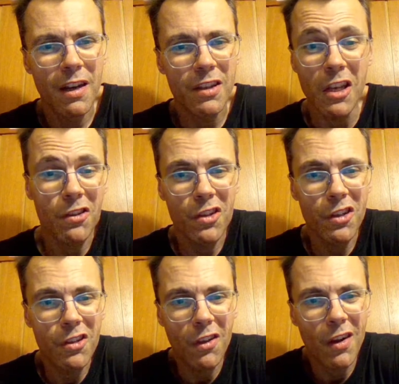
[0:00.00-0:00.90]
They
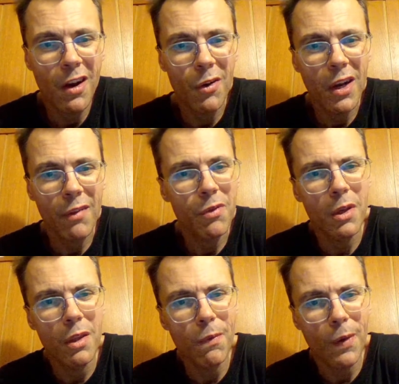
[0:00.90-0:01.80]
insisted on how I have to
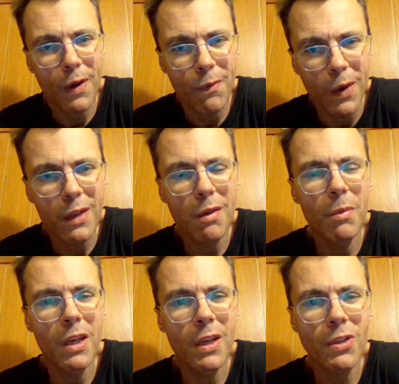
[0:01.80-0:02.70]
eat the fucking
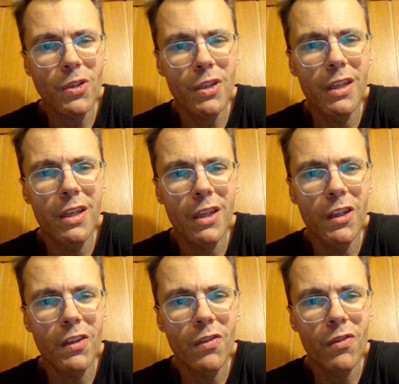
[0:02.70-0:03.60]
vitamins
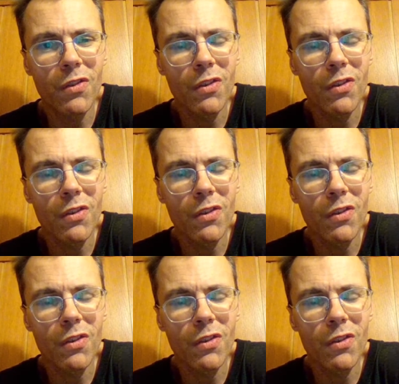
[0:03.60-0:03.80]
and